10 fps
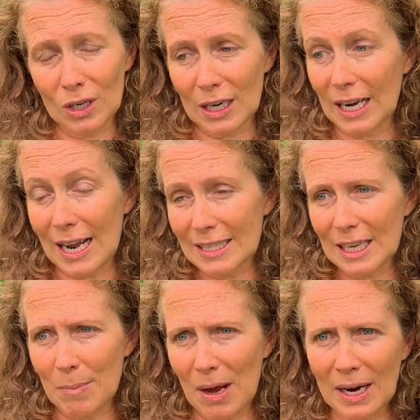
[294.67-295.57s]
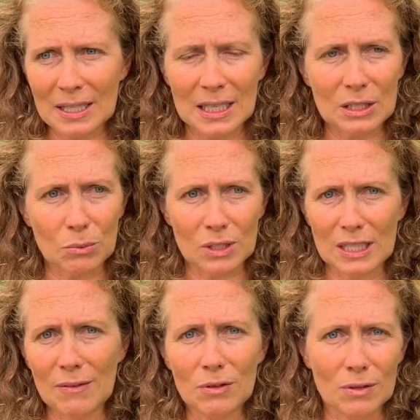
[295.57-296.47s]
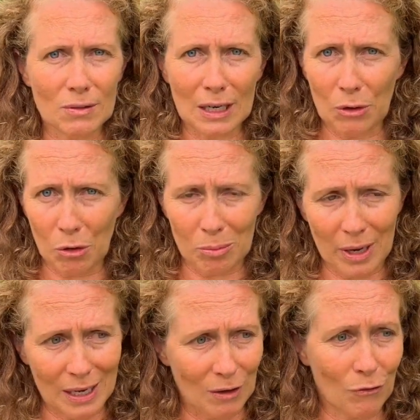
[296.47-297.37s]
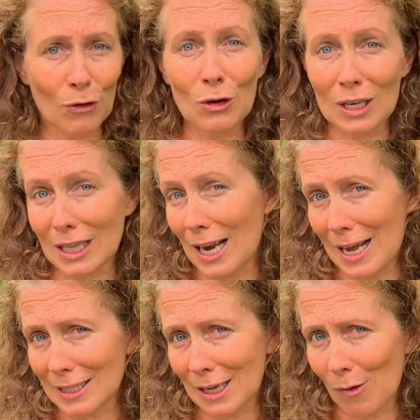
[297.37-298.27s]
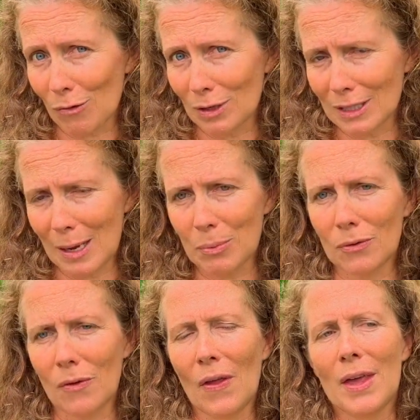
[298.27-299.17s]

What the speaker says: And landscape architecture was never incorporating food in the landscape, for example.